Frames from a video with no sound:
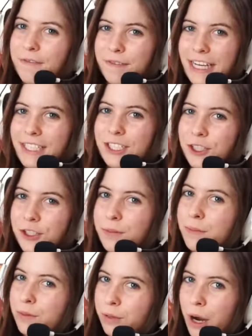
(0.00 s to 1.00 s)
Without
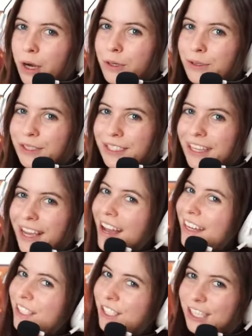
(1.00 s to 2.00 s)
further ado, let's
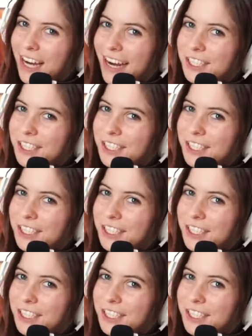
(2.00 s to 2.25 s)
dive into our